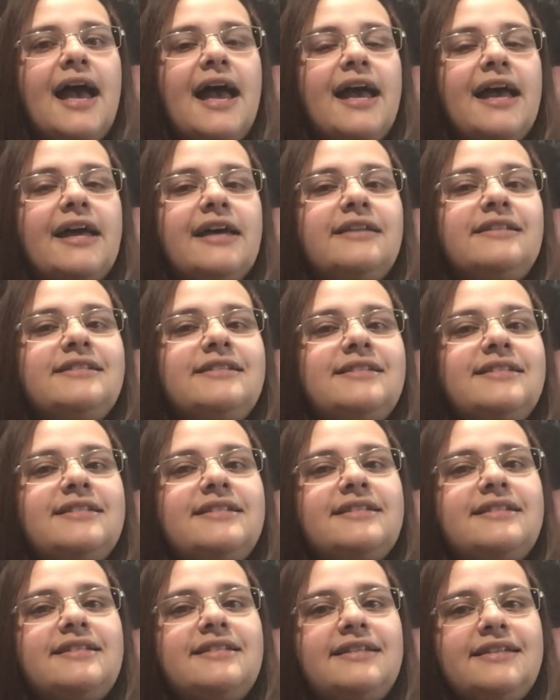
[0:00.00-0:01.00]
and
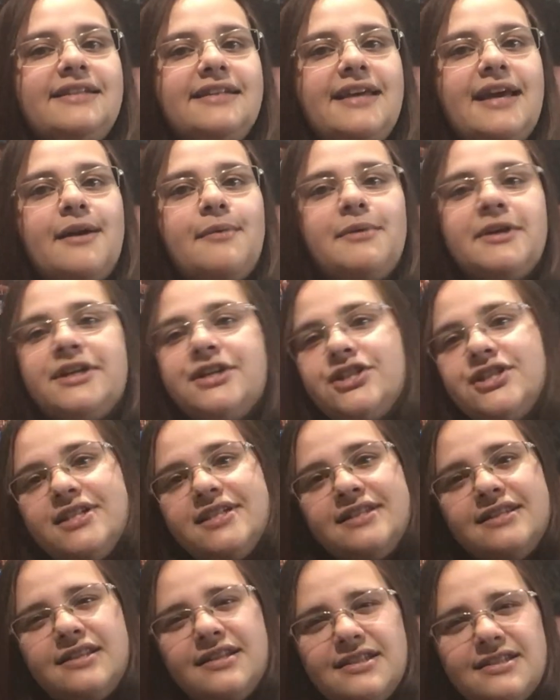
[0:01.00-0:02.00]
yeah, because
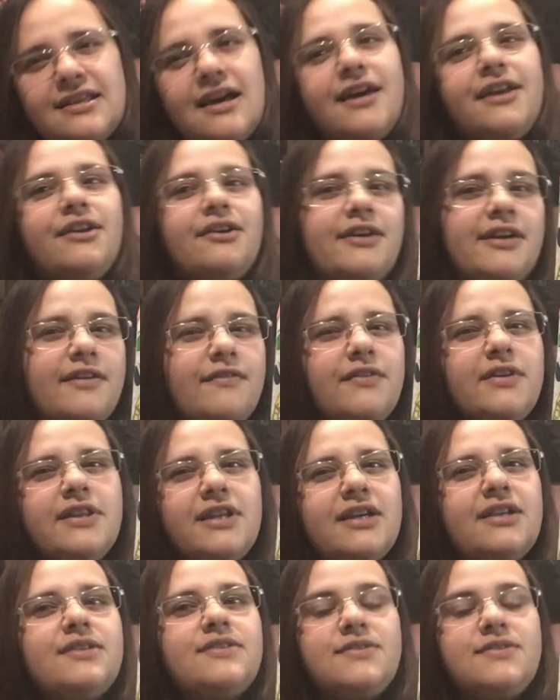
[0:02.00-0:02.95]
she's the designer and everything,